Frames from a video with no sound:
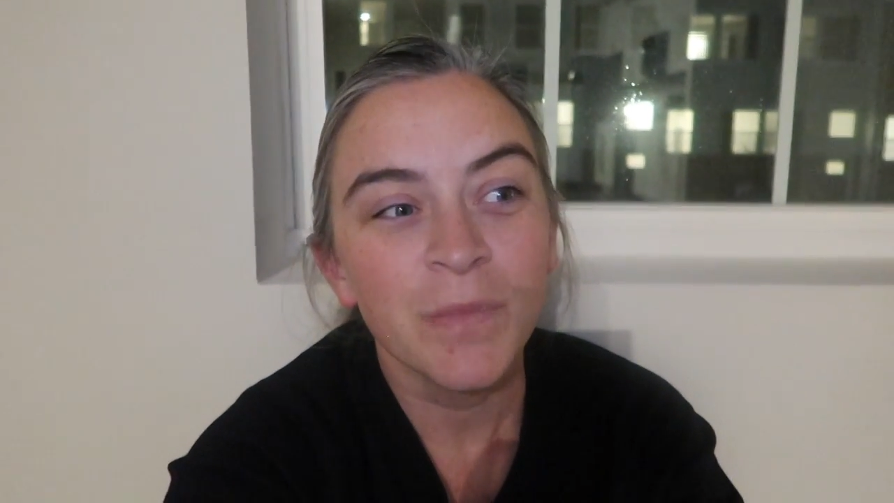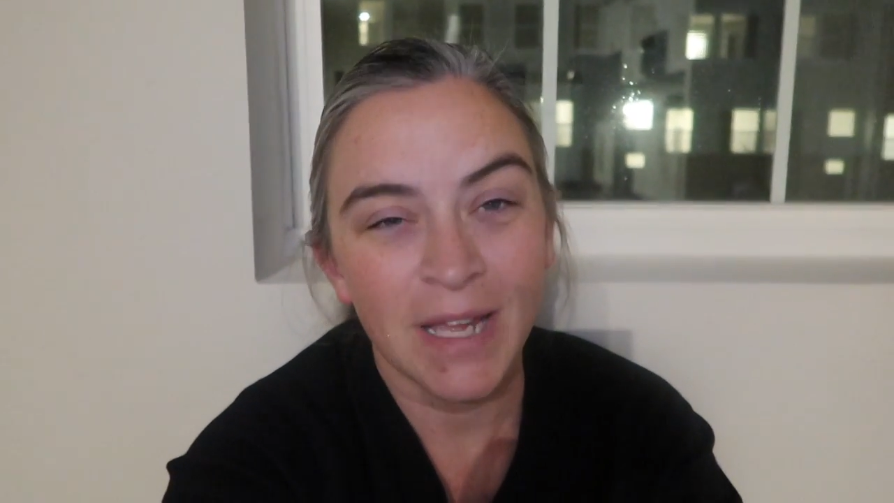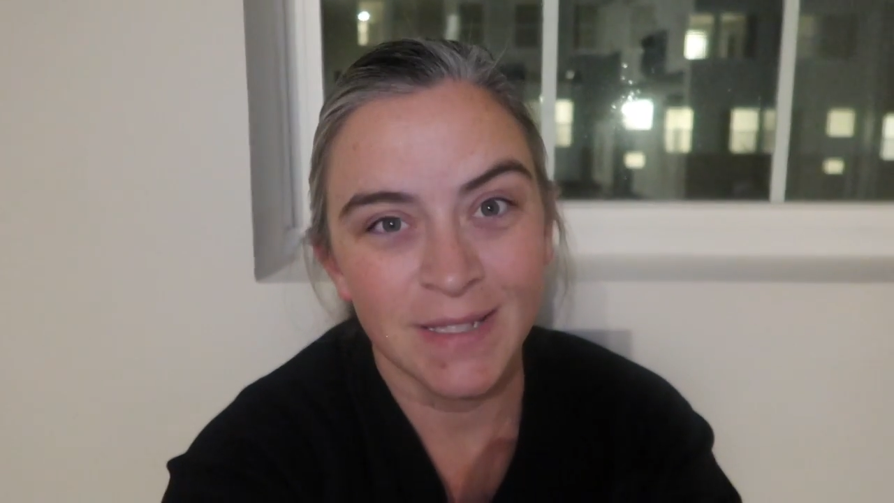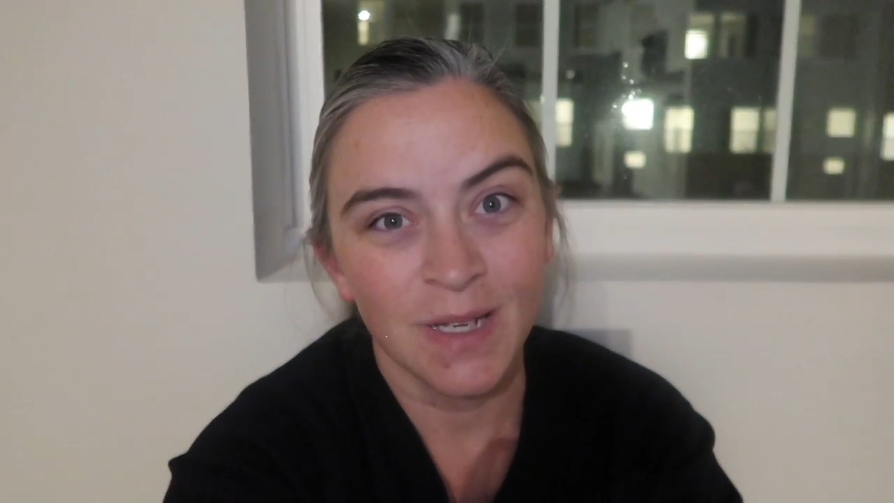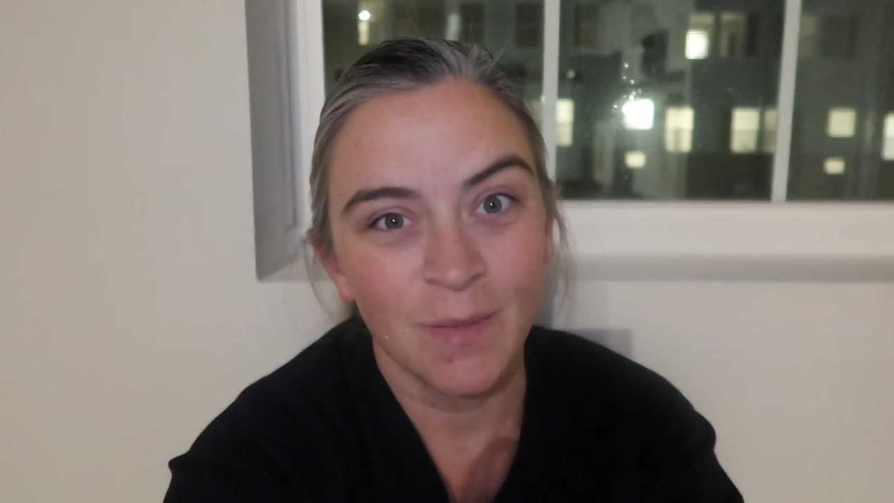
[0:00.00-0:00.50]

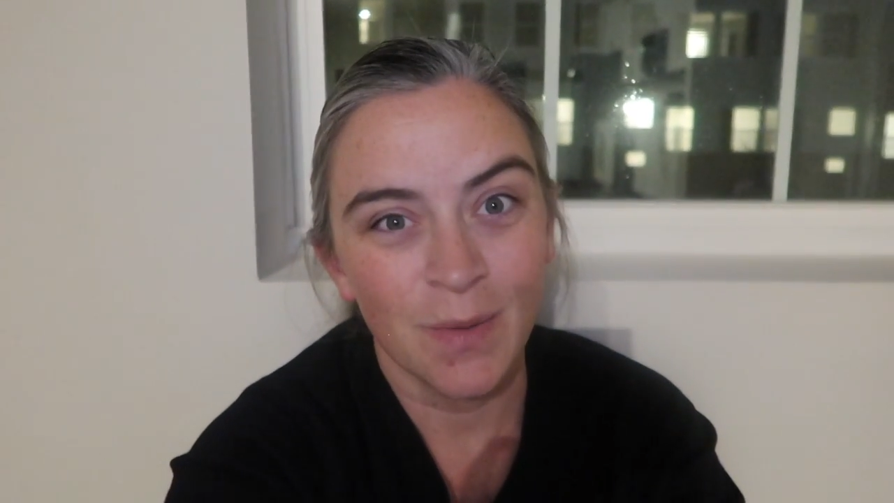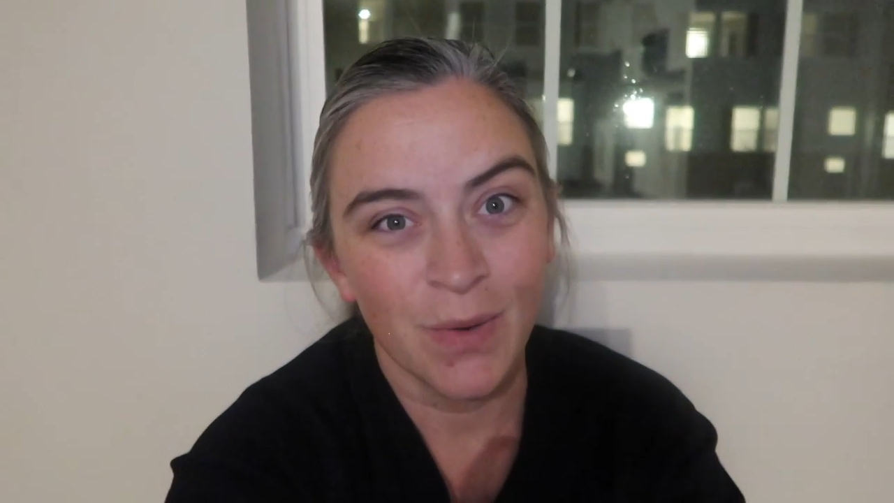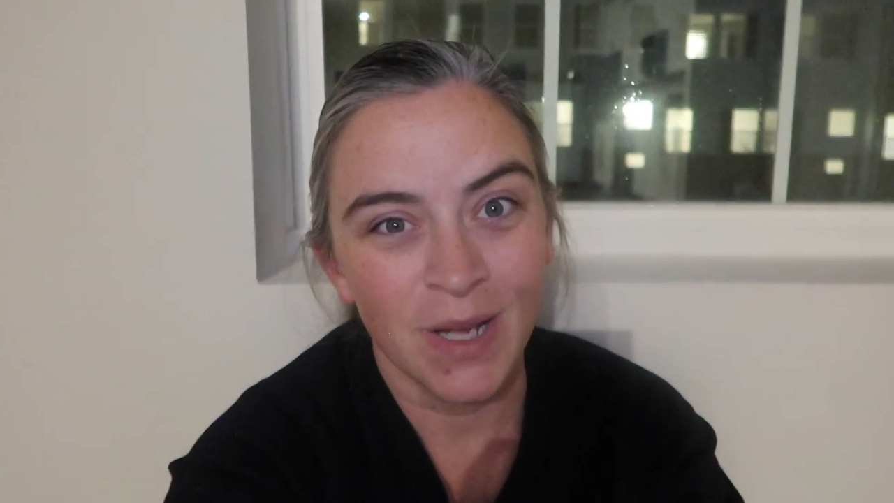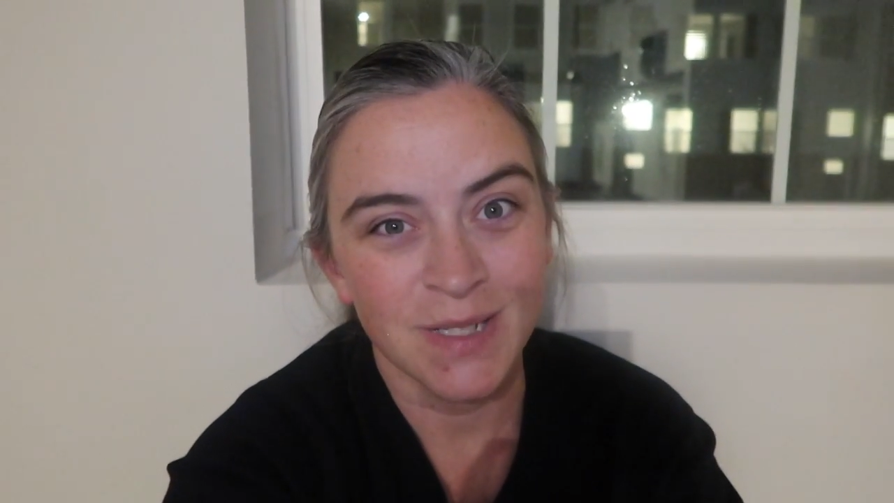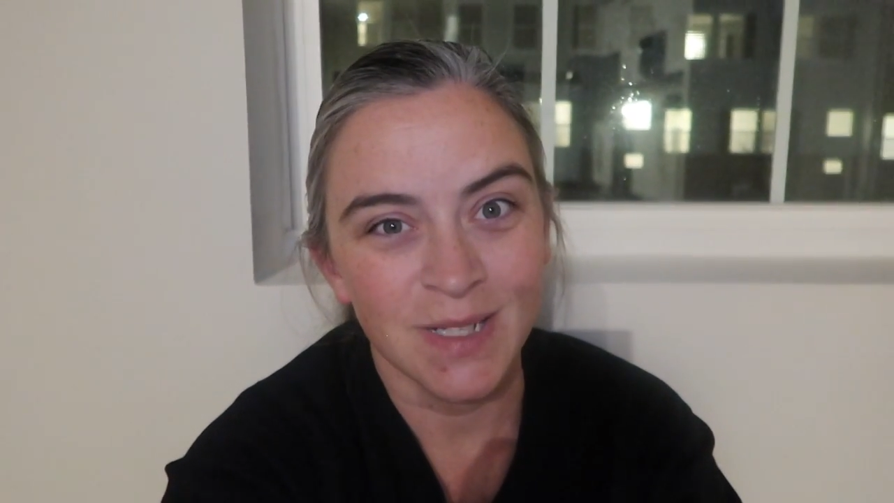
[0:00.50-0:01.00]
that's gonna be a
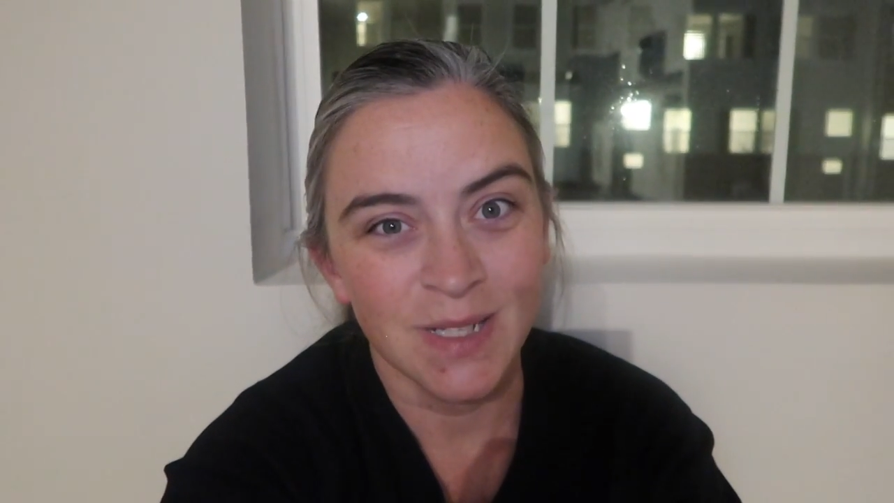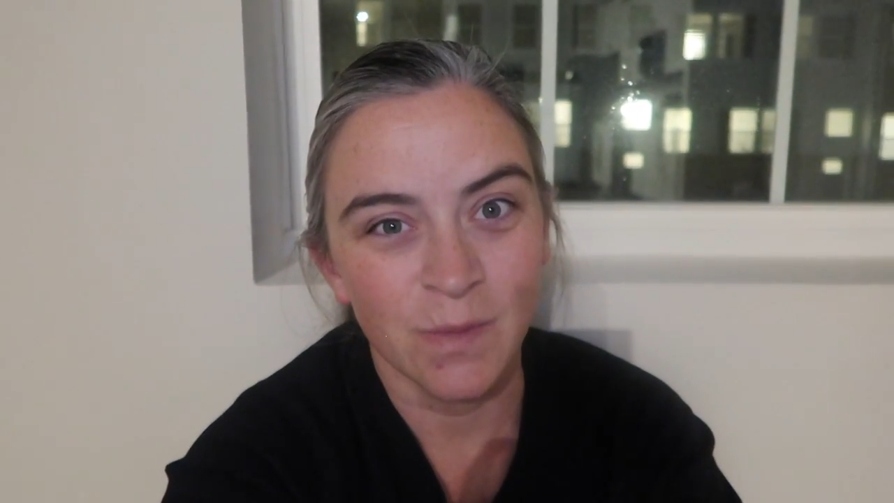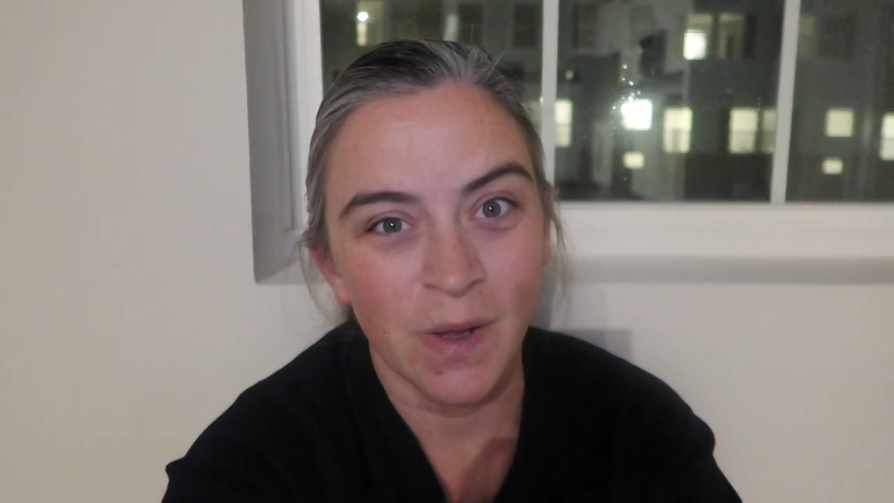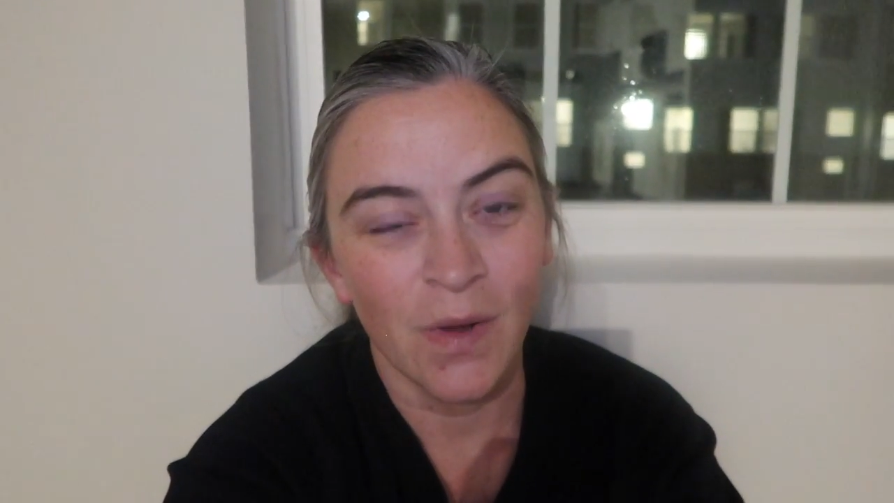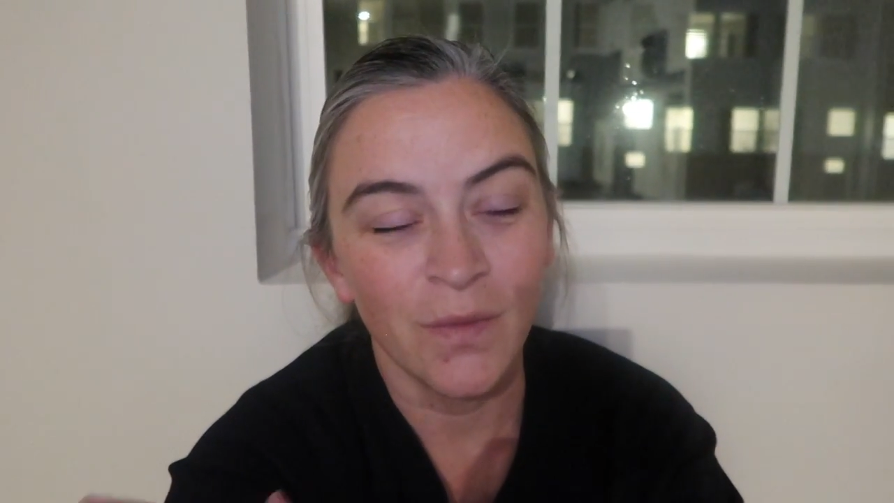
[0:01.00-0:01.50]
process as well.